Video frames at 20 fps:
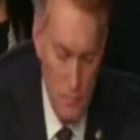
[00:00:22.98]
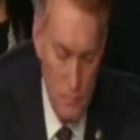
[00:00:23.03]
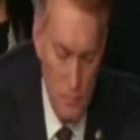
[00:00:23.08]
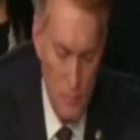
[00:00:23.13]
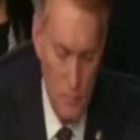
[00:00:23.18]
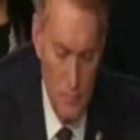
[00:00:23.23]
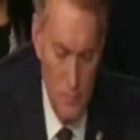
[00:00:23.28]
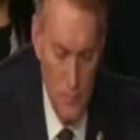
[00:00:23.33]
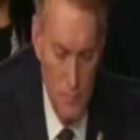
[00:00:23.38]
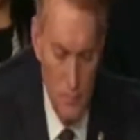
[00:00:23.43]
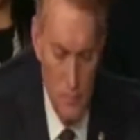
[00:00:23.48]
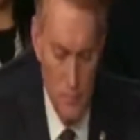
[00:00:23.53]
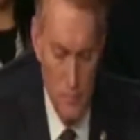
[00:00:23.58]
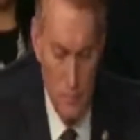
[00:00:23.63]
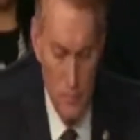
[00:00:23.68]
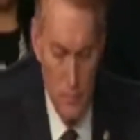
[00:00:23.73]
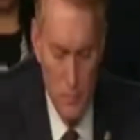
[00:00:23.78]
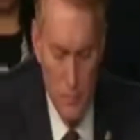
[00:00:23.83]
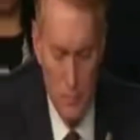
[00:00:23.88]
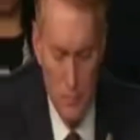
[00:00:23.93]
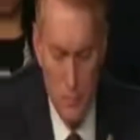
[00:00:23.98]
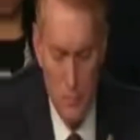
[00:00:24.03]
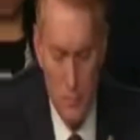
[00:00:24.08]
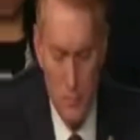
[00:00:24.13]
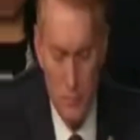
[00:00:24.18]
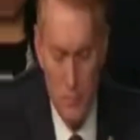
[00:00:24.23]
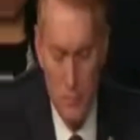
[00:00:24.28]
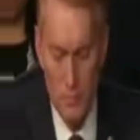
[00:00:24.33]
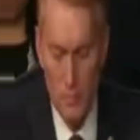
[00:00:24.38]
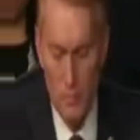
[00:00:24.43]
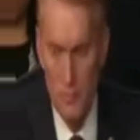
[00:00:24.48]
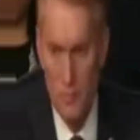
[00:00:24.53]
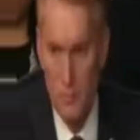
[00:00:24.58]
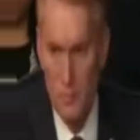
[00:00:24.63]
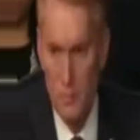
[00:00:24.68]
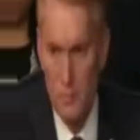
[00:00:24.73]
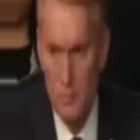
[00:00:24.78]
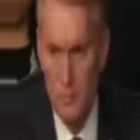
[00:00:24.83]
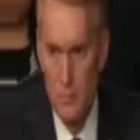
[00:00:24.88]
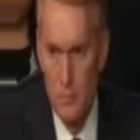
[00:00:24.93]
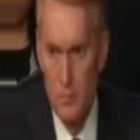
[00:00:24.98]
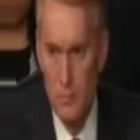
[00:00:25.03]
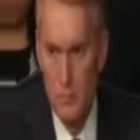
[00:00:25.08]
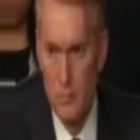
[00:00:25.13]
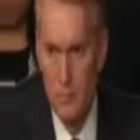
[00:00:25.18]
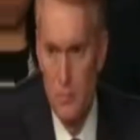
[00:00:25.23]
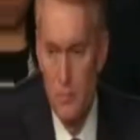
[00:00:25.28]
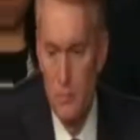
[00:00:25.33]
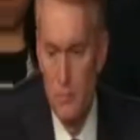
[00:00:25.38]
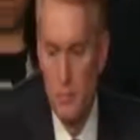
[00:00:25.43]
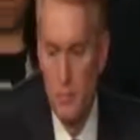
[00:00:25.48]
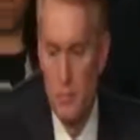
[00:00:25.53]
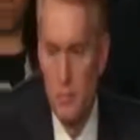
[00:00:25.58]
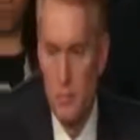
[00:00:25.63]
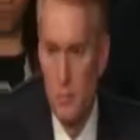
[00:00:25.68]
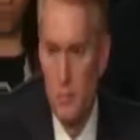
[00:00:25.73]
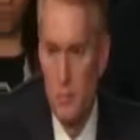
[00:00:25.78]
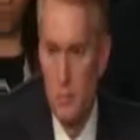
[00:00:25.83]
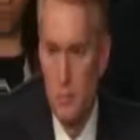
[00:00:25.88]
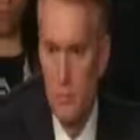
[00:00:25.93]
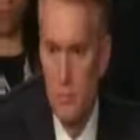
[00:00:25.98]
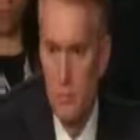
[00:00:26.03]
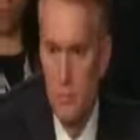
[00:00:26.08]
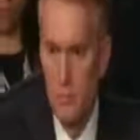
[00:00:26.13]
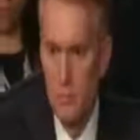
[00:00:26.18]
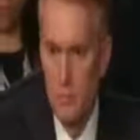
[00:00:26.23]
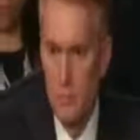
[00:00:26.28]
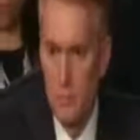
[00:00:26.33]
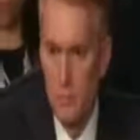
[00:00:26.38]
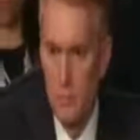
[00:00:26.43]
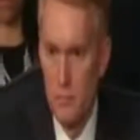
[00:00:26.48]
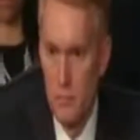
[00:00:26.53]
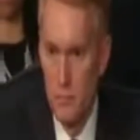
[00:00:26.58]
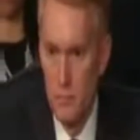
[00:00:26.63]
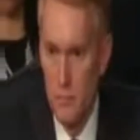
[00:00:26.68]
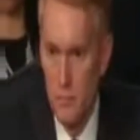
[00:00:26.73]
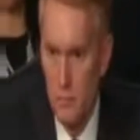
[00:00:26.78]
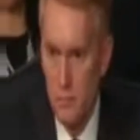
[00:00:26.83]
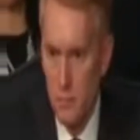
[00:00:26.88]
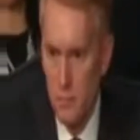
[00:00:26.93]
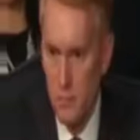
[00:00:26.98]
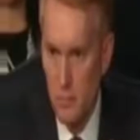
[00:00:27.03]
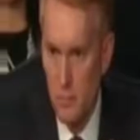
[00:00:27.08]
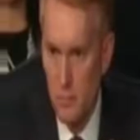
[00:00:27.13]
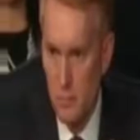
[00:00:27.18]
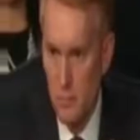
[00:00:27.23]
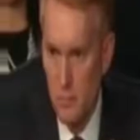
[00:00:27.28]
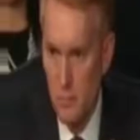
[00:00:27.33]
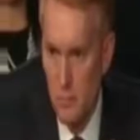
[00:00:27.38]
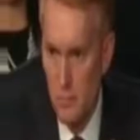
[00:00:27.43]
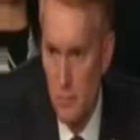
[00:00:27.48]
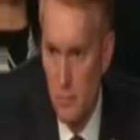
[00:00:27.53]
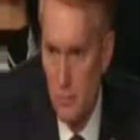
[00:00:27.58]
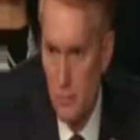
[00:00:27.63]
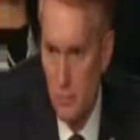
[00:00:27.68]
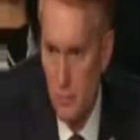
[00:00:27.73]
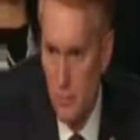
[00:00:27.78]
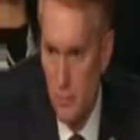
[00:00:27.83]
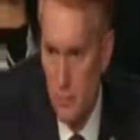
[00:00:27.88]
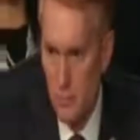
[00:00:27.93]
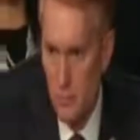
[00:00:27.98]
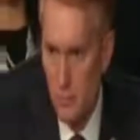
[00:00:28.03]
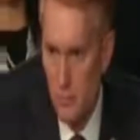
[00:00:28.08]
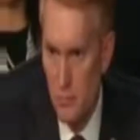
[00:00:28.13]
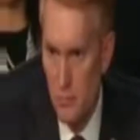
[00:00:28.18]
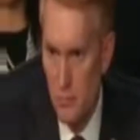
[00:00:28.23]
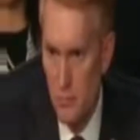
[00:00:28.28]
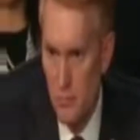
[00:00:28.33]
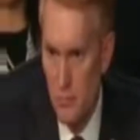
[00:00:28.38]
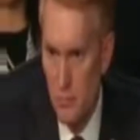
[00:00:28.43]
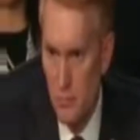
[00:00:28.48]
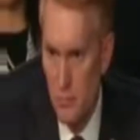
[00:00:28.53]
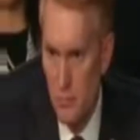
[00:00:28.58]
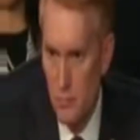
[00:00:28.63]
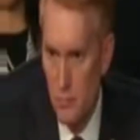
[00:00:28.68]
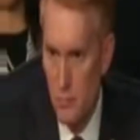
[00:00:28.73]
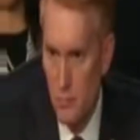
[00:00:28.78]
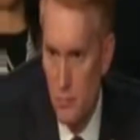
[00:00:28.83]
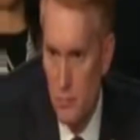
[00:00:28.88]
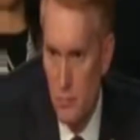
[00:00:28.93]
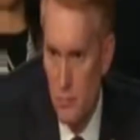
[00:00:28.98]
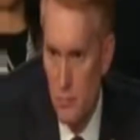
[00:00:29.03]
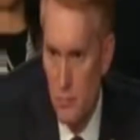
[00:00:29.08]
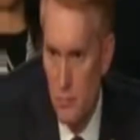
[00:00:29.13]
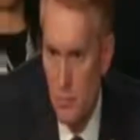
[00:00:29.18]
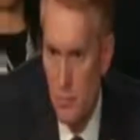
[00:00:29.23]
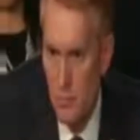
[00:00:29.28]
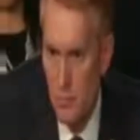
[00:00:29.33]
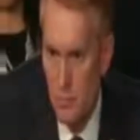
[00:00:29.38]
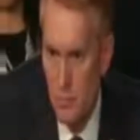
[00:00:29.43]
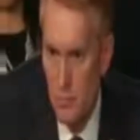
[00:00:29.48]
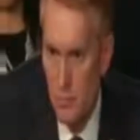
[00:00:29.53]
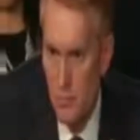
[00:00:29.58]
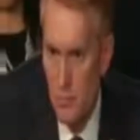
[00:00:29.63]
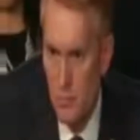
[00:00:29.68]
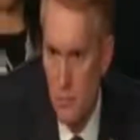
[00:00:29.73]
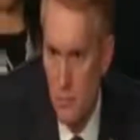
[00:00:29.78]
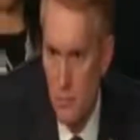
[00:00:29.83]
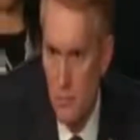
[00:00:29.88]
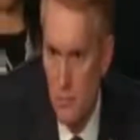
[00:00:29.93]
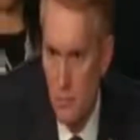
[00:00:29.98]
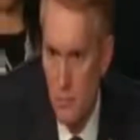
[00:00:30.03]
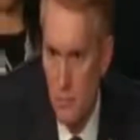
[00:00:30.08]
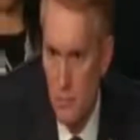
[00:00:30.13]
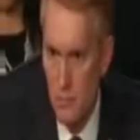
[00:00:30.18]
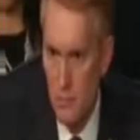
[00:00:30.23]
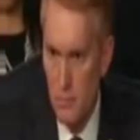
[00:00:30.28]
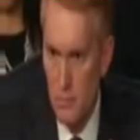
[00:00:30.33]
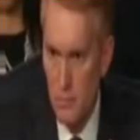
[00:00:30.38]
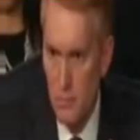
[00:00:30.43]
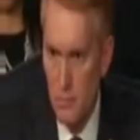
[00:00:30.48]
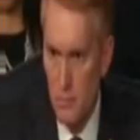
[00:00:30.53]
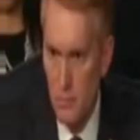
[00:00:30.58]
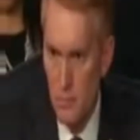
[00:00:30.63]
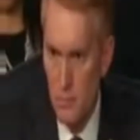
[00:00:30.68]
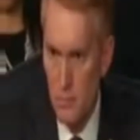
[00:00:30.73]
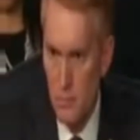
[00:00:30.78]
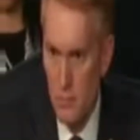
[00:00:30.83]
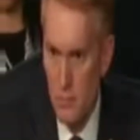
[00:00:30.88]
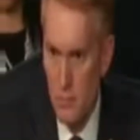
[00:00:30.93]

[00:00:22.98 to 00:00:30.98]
No words are spoken by the person on screen.